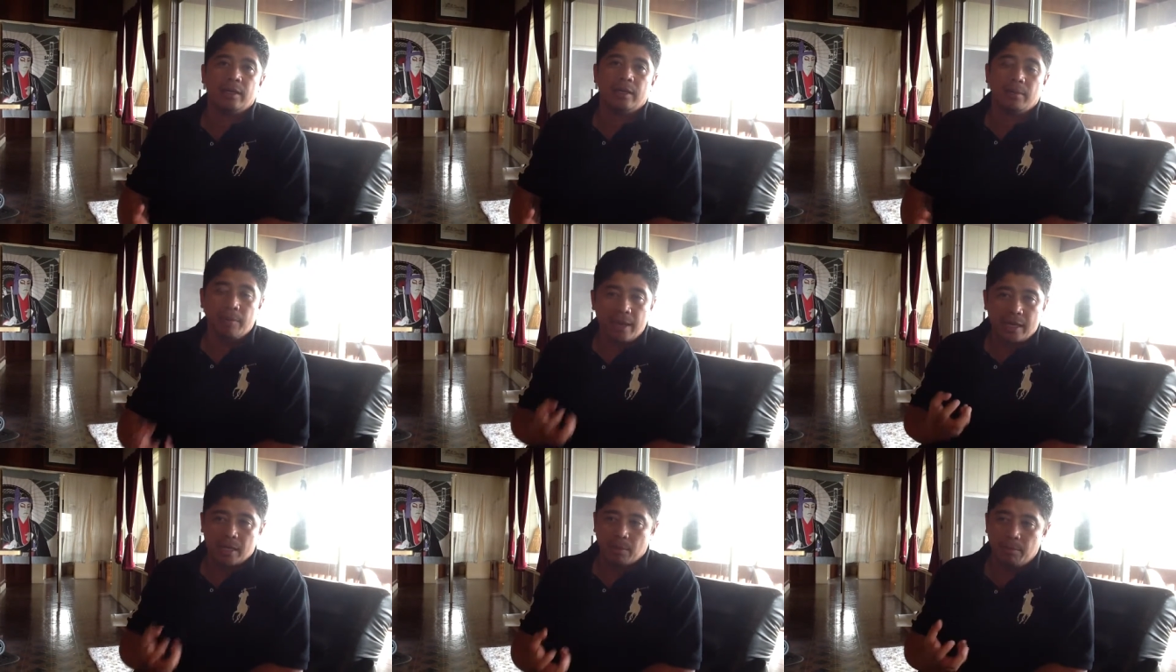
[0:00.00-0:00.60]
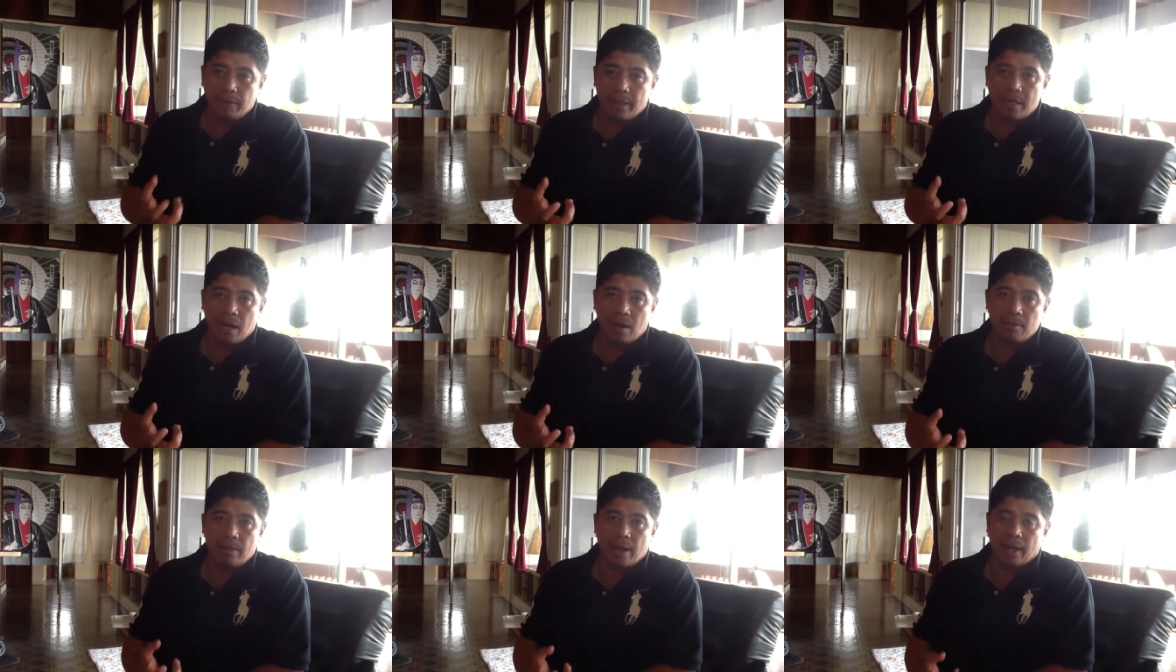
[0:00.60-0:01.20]
making a big
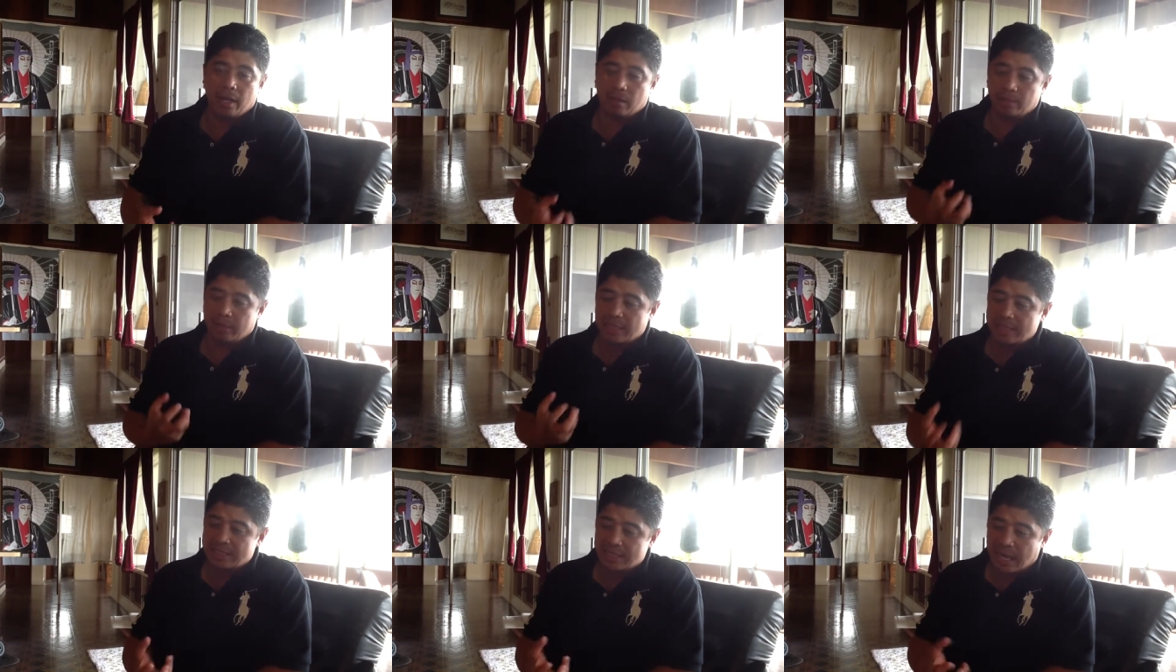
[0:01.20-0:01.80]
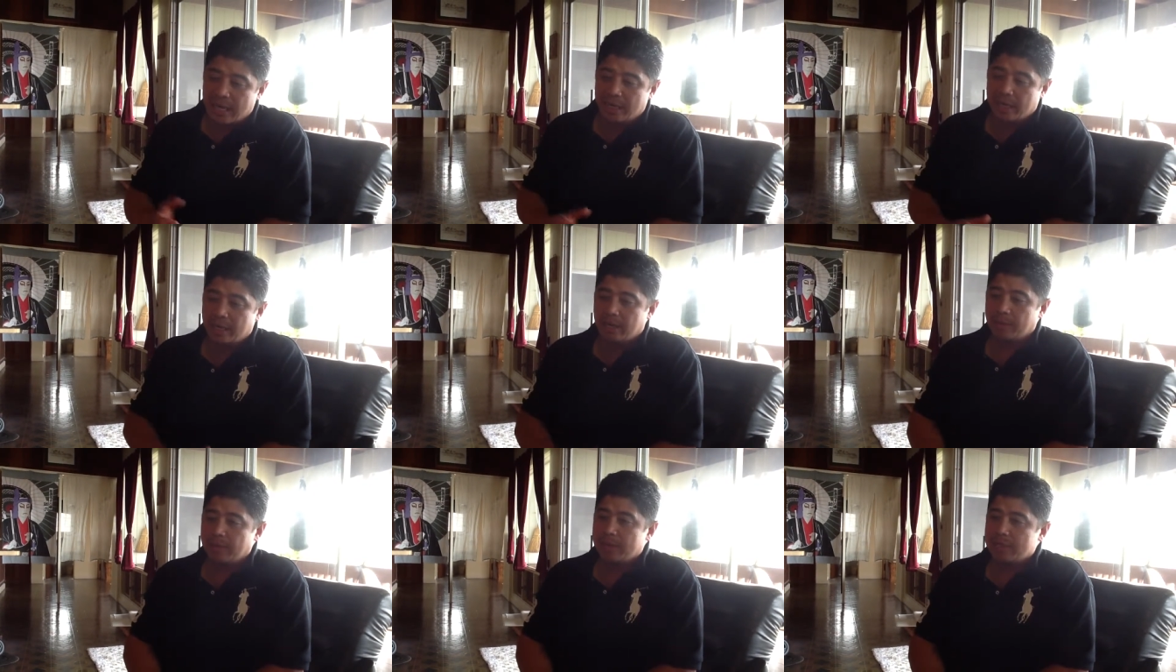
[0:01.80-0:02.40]
comeback, and I'm excited.
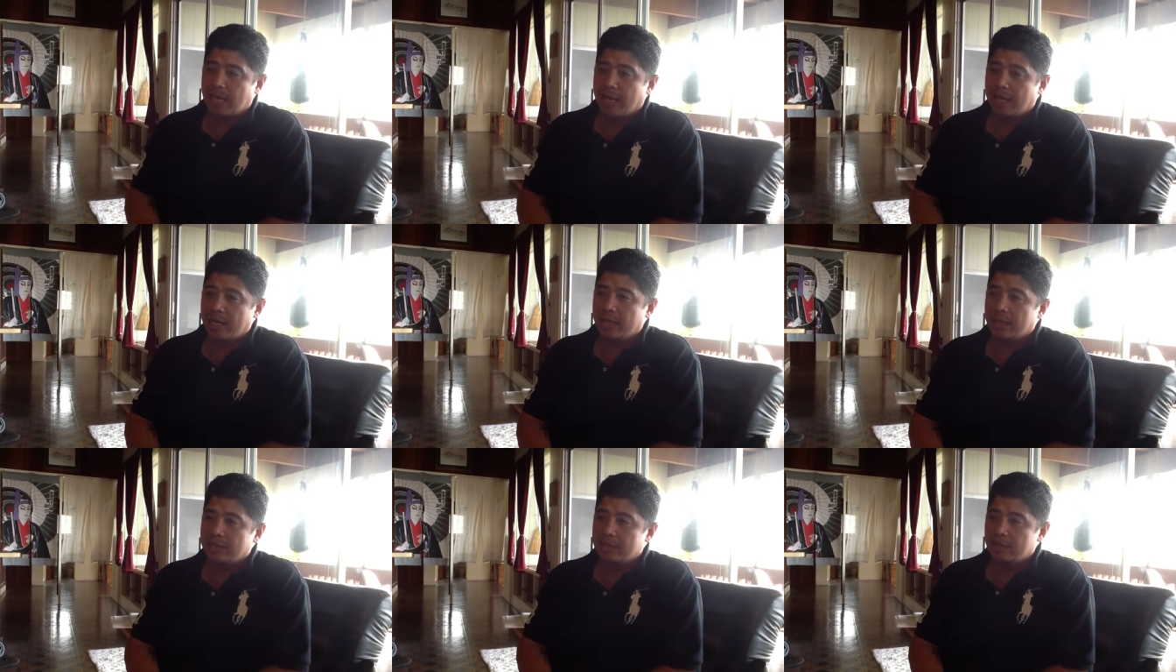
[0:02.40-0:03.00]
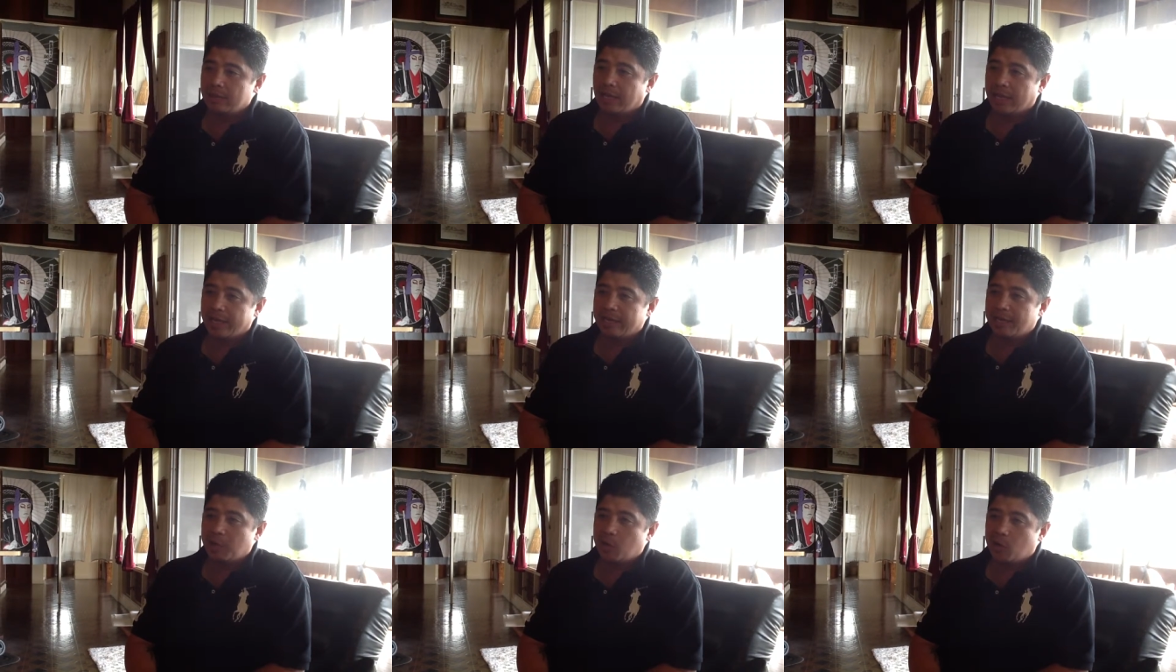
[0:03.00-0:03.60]
I'm excited to
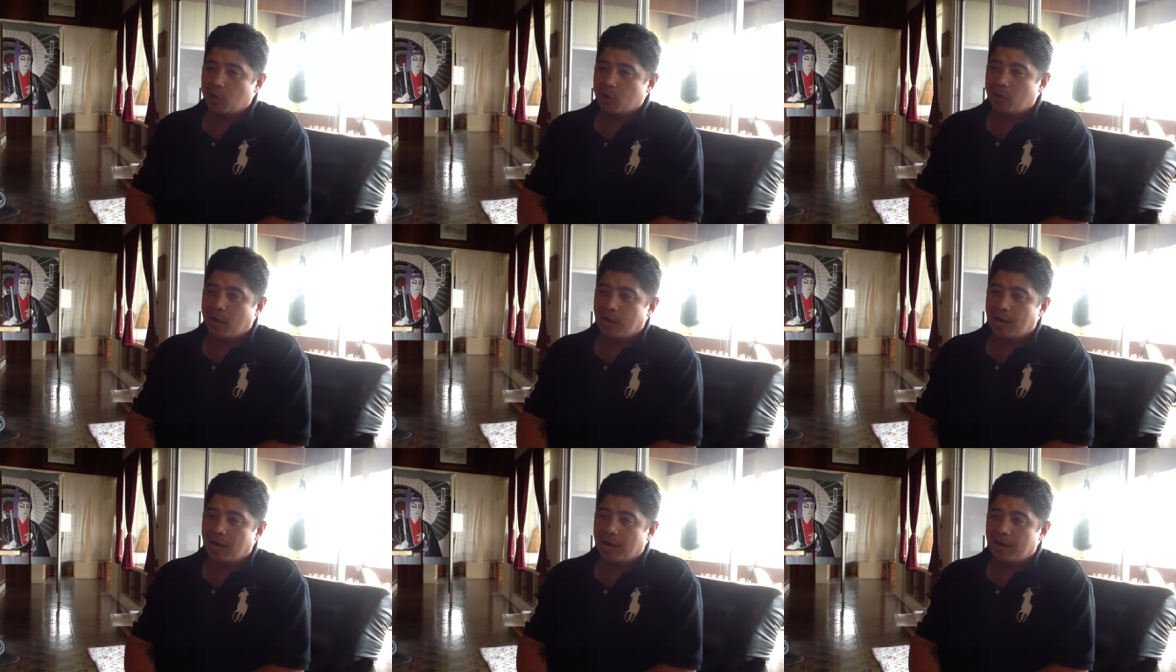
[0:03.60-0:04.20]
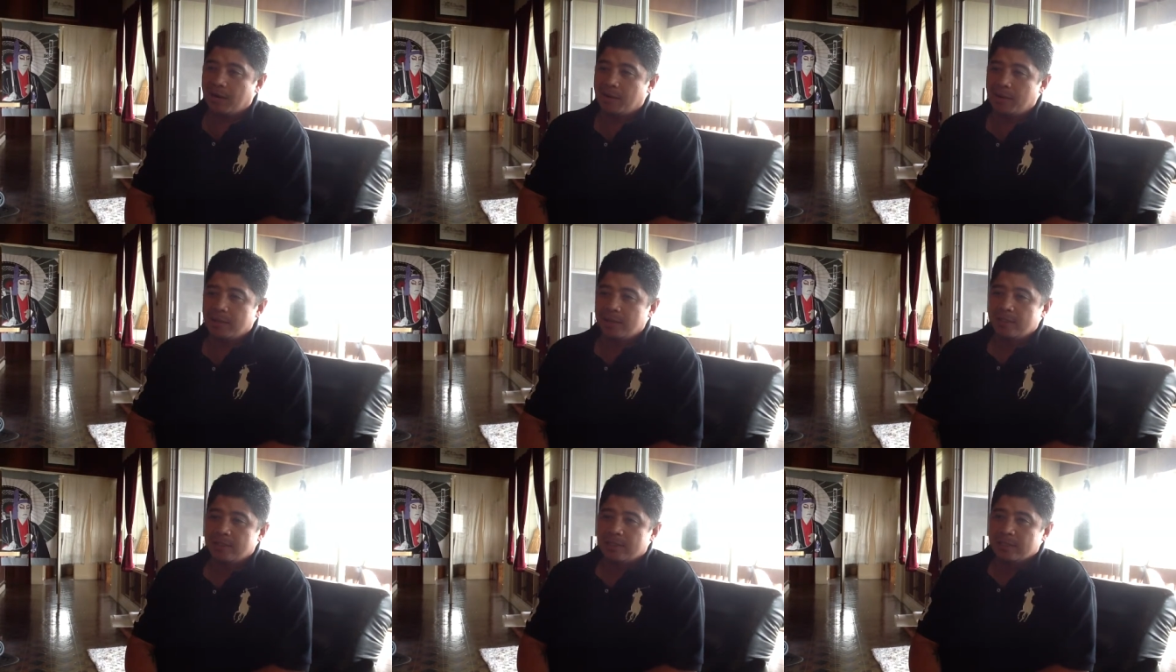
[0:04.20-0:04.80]
like you know uh,
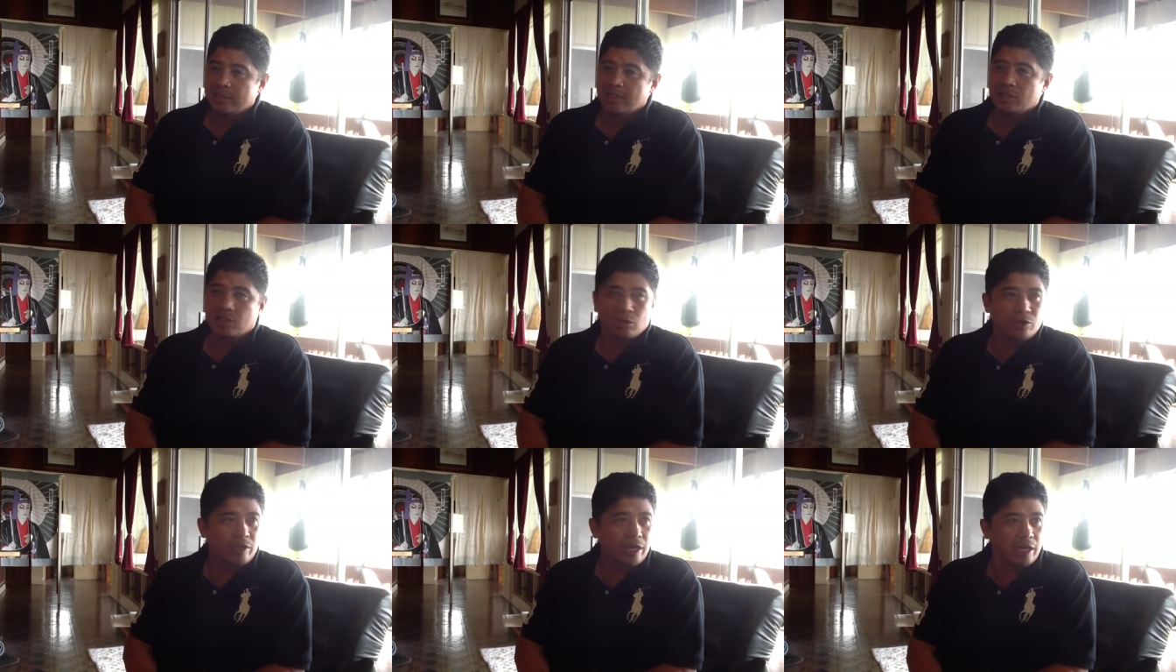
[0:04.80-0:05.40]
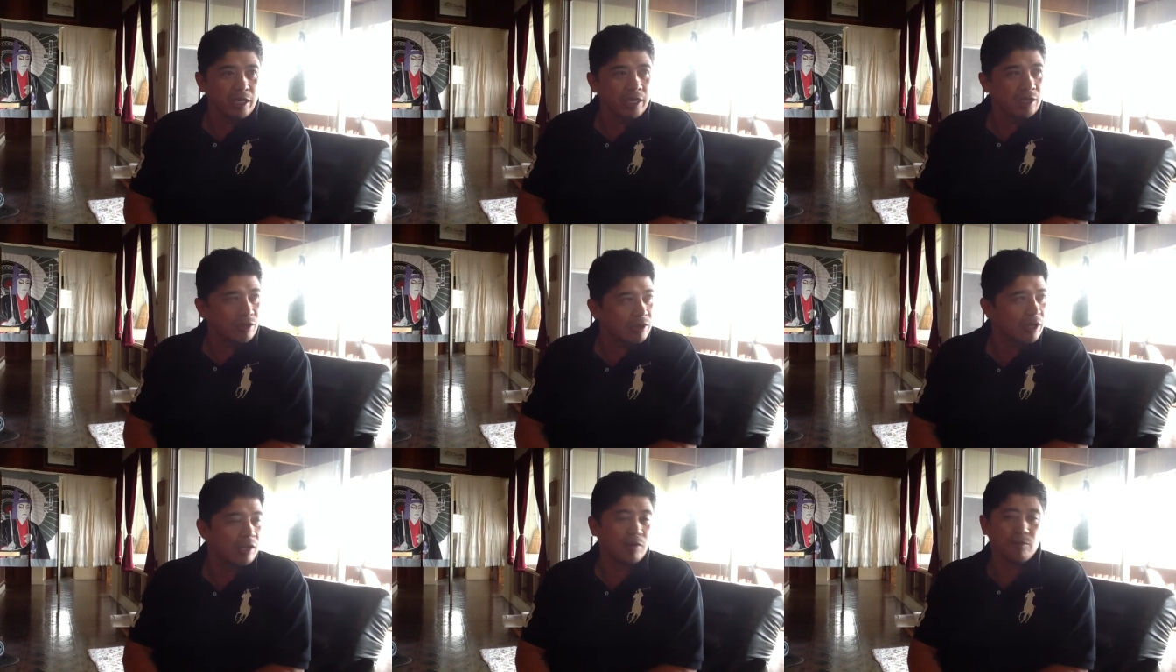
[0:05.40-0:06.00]
just looking
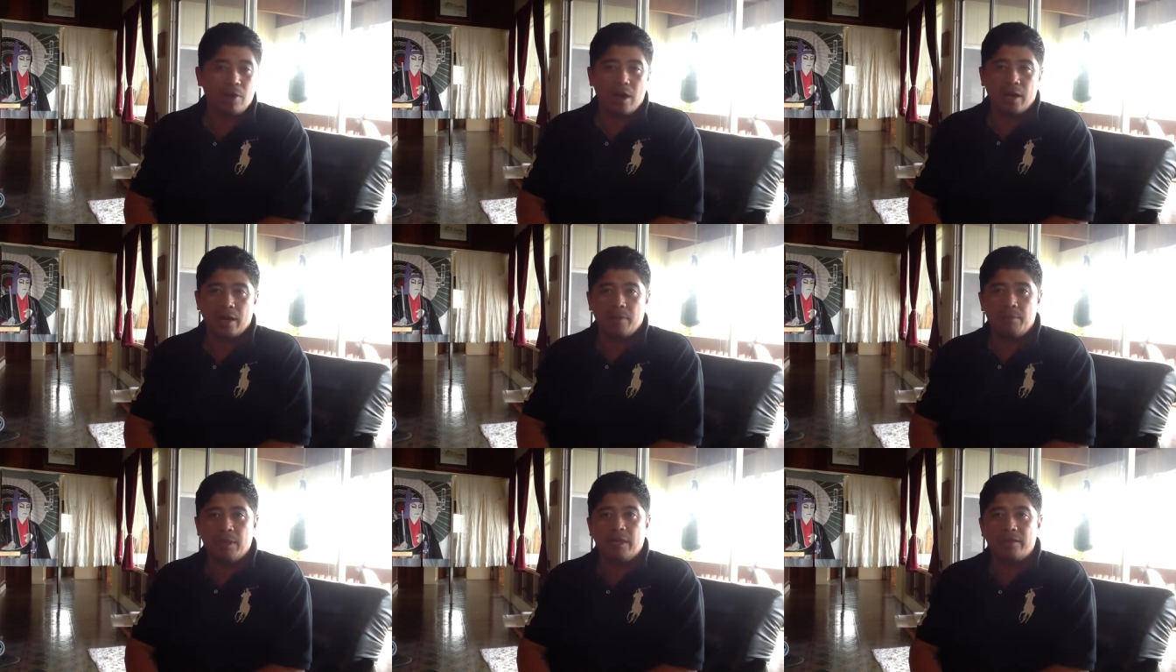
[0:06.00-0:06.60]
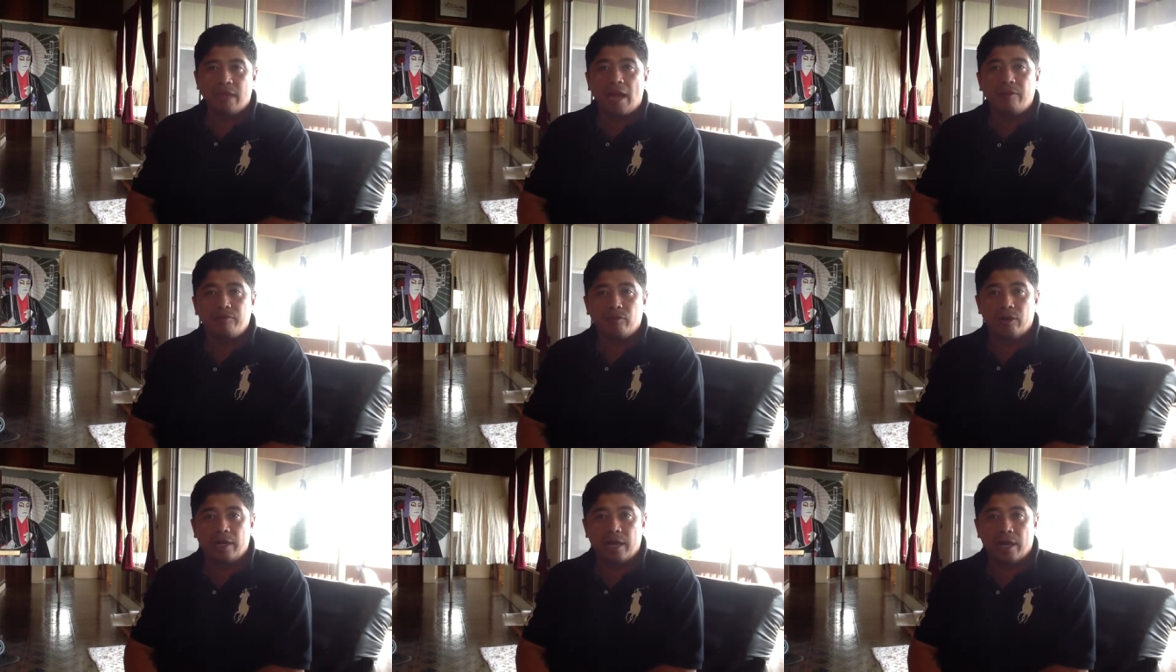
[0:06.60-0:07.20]
looking around and being
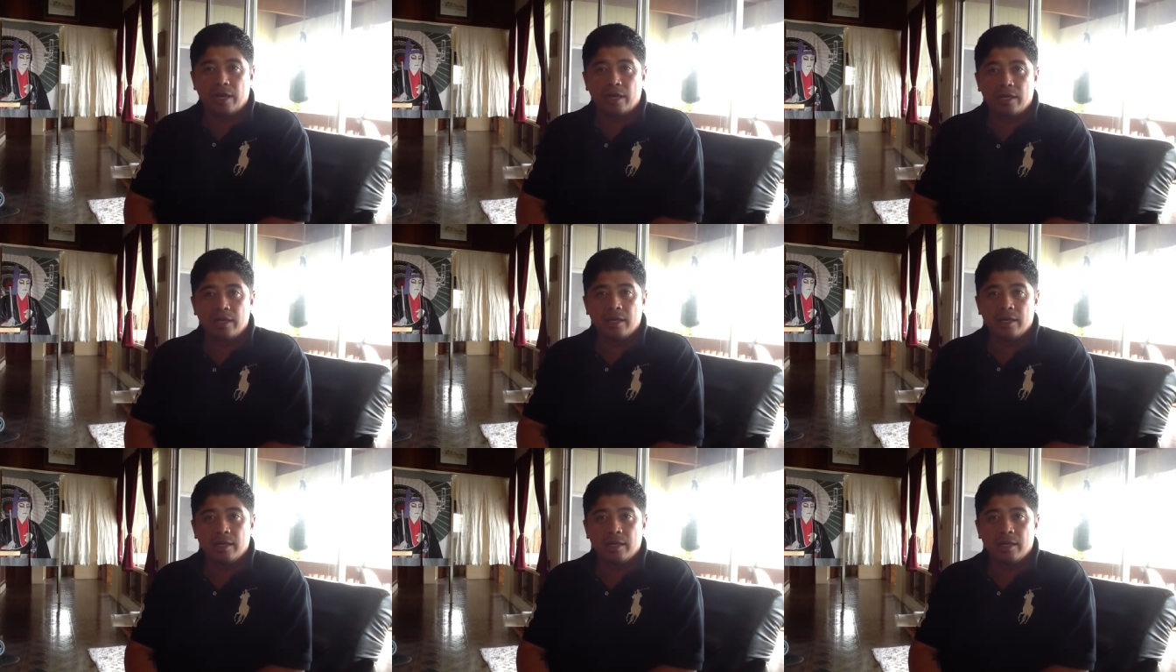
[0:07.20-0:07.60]
thankful again,